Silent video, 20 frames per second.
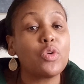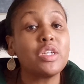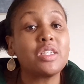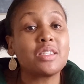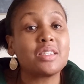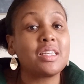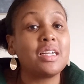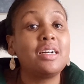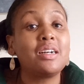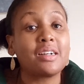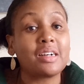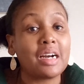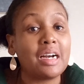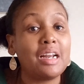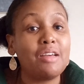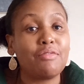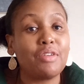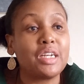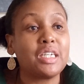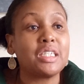still
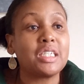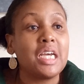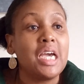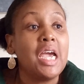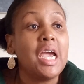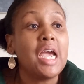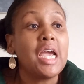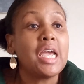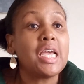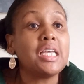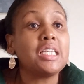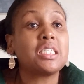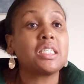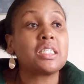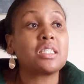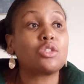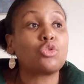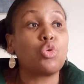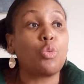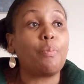relevant is
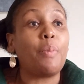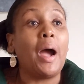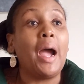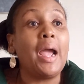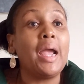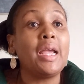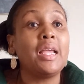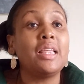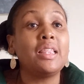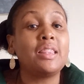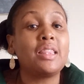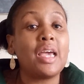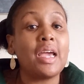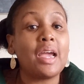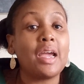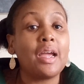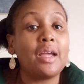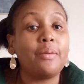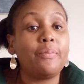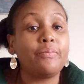to buy
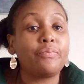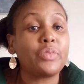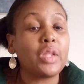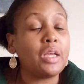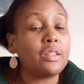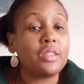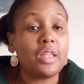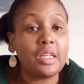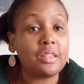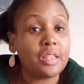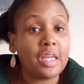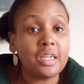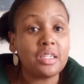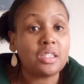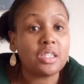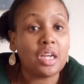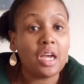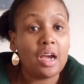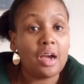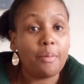that
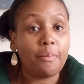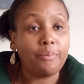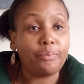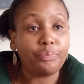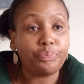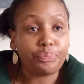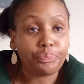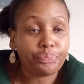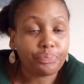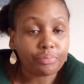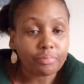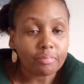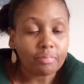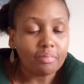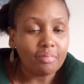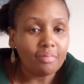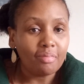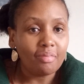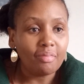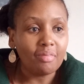
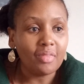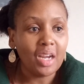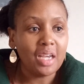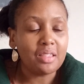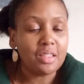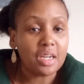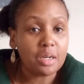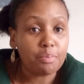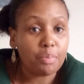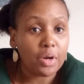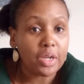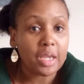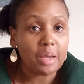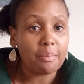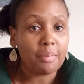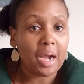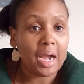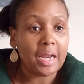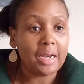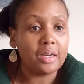
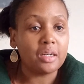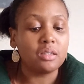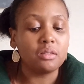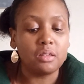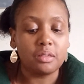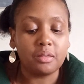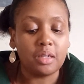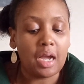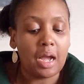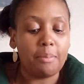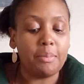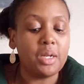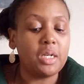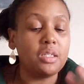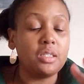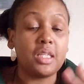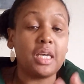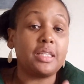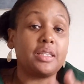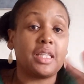Pokemon, I mean,
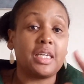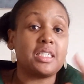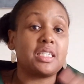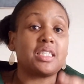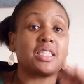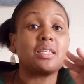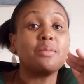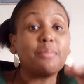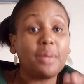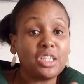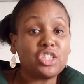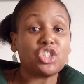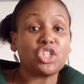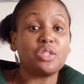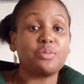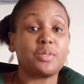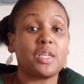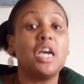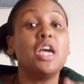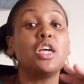that Simba
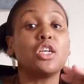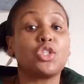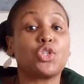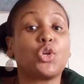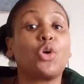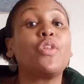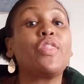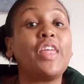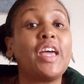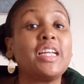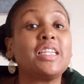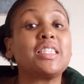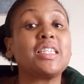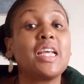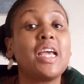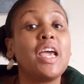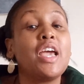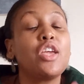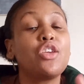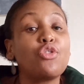chips, so that
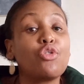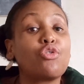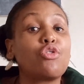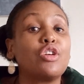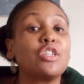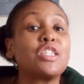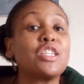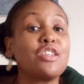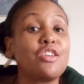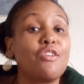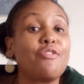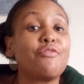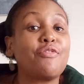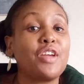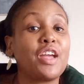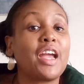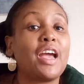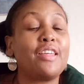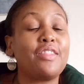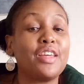you're crossing your
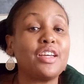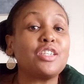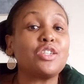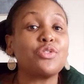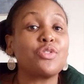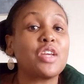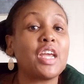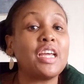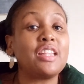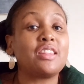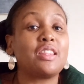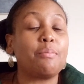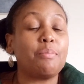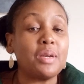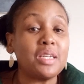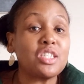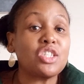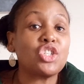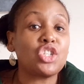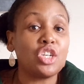finger that you get the
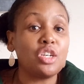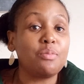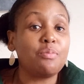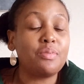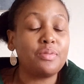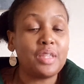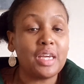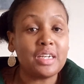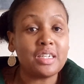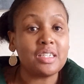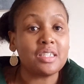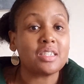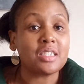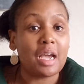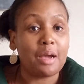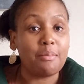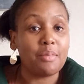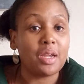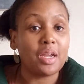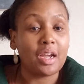best chip that is
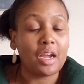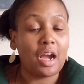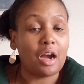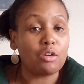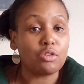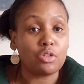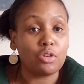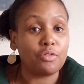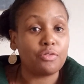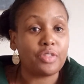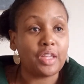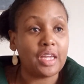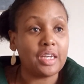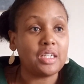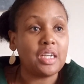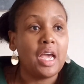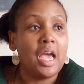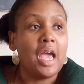coming out of that.